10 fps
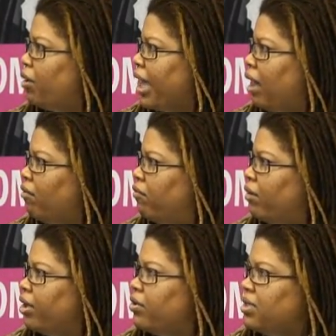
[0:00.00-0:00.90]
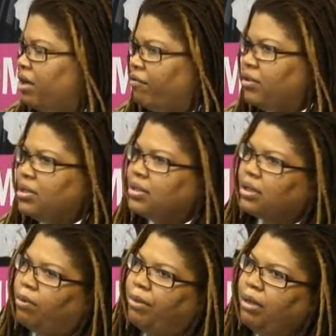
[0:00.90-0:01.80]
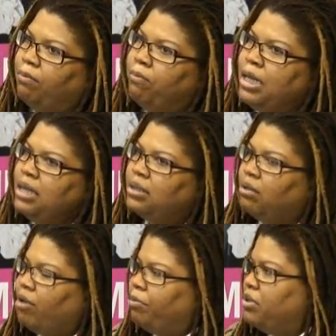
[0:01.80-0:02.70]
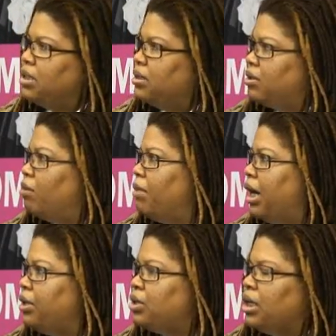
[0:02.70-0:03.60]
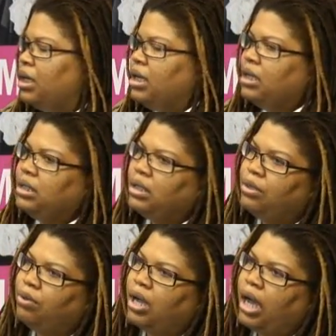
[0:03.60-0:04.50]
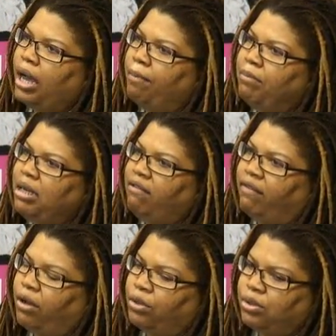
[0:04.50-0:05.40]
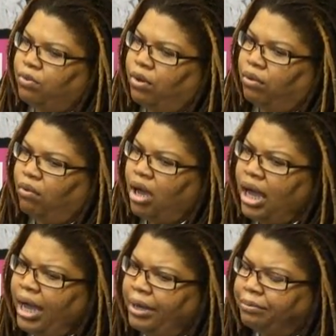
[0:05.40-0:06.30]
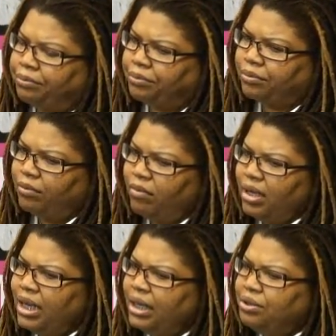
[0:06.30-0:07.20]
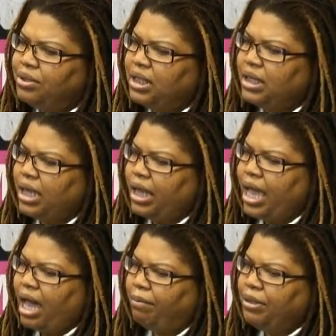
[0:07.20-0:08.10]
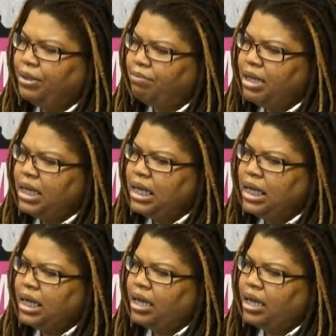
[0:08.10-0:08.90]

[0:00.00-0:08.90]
California or San Francisco, but it means and it represents so much to many folks worldwide. An interesting thing happened to me,